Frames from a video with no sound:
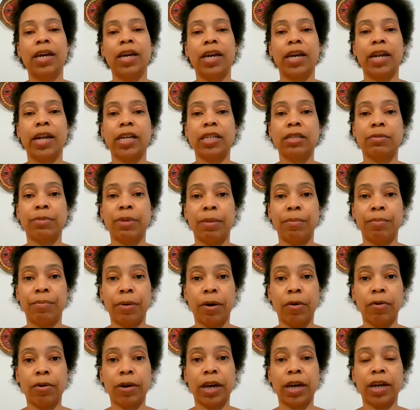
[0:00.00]
it has been
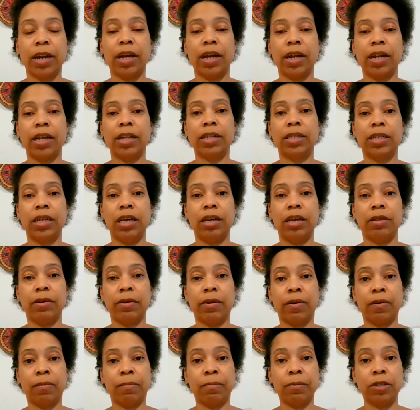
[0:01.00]
broken and it's
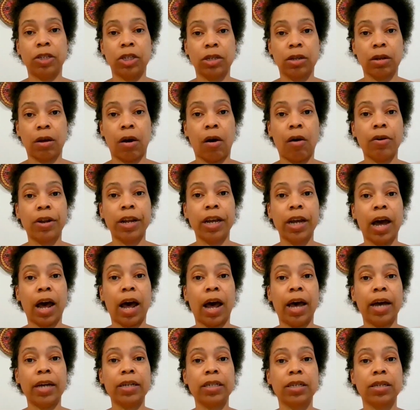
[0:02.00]
either scalding
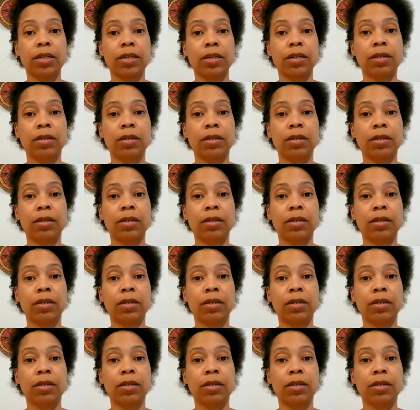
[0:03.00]
hot